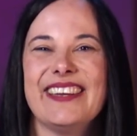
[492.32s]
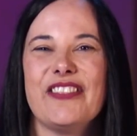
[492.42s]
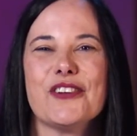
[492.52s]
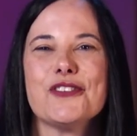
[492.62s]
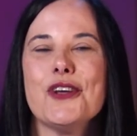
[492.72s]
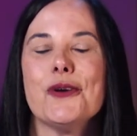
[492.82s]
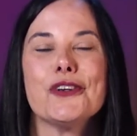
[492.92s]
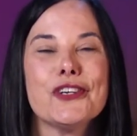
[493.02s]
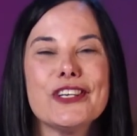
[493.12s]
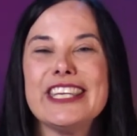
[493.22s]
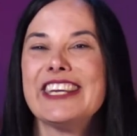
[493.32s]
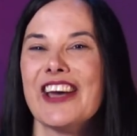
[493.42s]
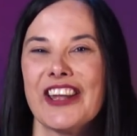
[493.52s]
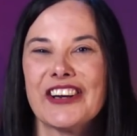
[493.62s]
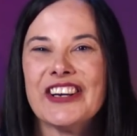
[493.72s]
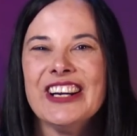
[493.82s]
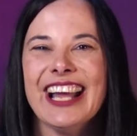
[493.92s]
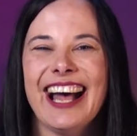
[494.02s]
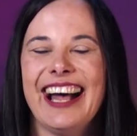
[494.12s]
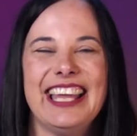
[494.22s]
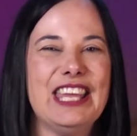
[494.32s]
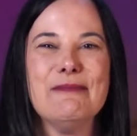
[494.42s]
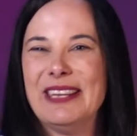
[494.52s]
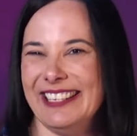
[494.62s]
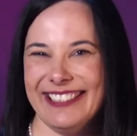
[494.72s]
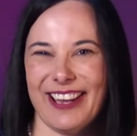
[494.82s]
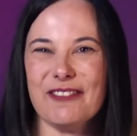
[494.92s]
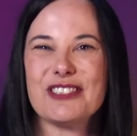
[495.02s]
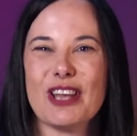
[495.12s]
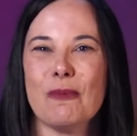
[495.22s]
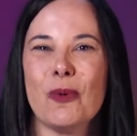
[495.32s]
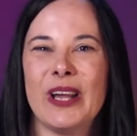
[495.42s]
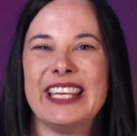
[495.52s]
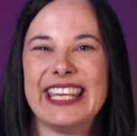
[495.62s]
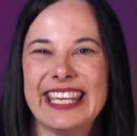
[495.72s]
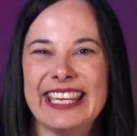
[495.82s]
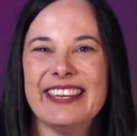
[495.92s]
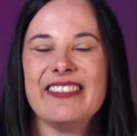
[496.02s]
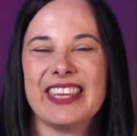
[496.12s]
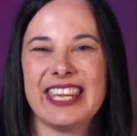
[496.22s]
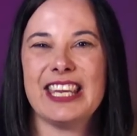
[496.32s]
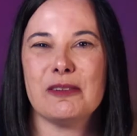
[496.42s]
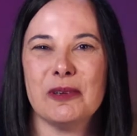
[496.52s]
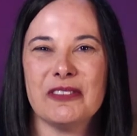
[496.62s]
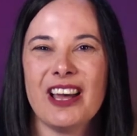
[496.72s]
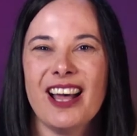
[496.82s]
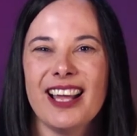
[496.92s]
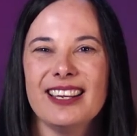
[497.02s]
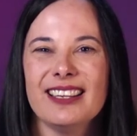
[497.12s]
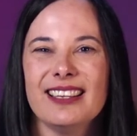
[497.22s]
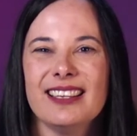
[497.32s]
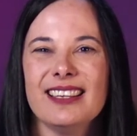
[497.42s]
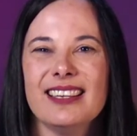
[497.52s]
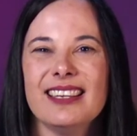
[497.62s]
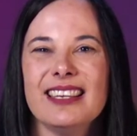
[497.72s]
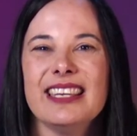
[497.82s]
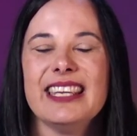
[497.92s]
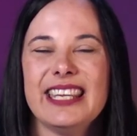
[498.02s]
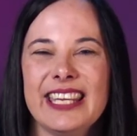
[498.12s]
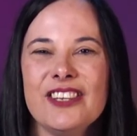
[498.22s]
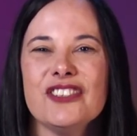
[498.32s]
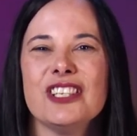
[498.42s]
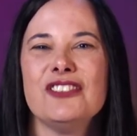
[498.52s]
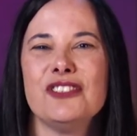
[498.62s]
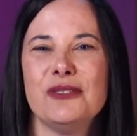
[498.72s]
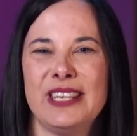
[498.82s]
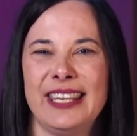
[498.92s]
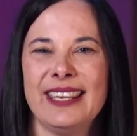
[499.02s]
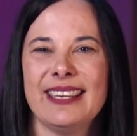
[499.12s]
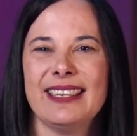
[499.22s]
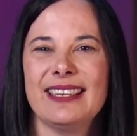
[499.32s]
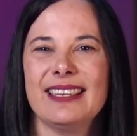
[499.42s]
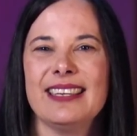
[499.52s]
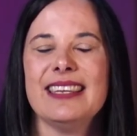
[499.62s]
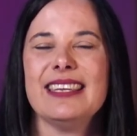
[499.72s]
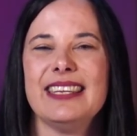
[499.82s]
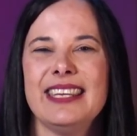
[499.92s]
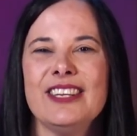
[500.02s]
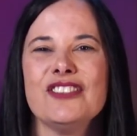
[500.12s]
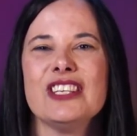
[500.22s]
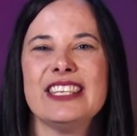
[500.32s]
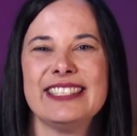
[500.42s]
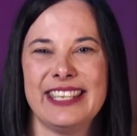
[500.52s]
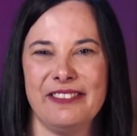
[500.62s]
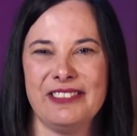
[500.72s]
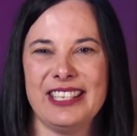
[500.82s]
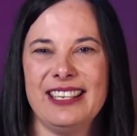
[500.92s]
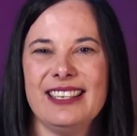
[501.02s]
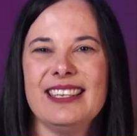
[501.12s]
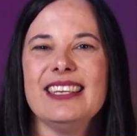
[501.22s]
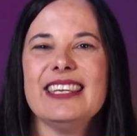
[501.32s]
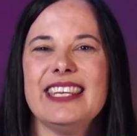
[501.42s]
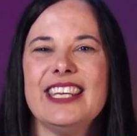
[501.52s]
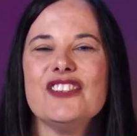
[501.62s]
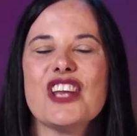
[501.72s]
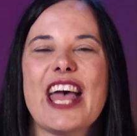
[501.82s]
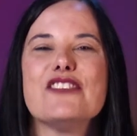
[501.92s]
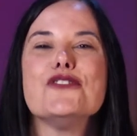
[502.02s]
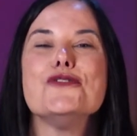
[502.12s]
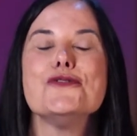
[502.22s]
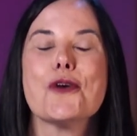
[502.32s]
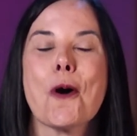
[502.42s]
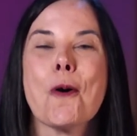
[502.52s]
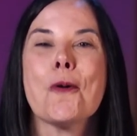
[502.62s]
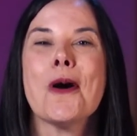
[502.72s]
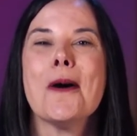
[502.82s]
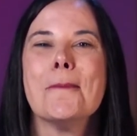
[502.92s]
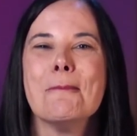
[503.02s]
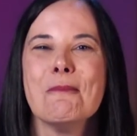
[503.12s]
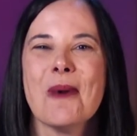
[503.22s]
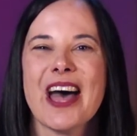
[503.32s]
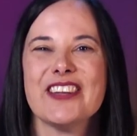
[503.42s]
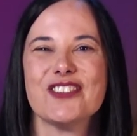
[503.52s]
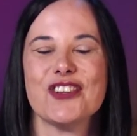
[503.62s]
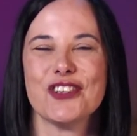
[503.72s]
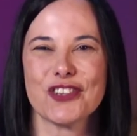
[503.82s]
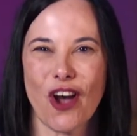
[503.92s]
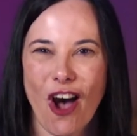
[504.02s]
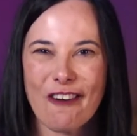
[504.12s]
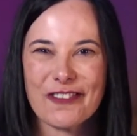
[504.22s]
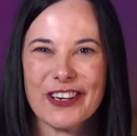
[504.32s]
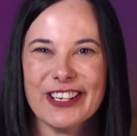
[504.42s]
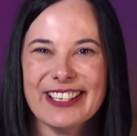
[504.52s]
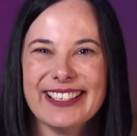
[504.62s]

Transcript: There's no cookie cutter uh, image of someone in the kingdom of God. Each is unique, each is gifted, each has so much to offer,